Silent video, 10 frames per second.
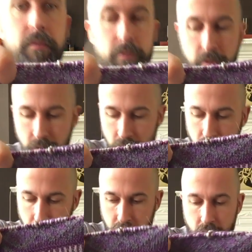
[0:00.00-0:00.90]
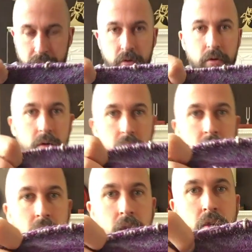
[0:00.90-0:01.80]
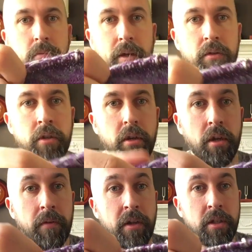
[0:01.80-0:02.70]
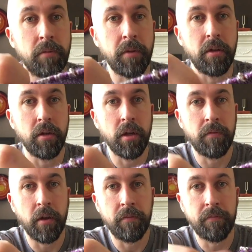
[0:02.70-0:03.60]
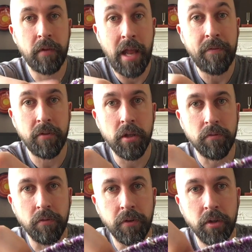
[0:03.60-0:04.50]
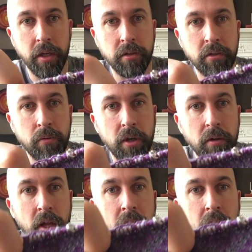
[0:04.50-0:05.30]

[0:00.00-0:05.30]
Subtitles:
Doesn't look like I've got a huge amount done. I've left this for a few days as well.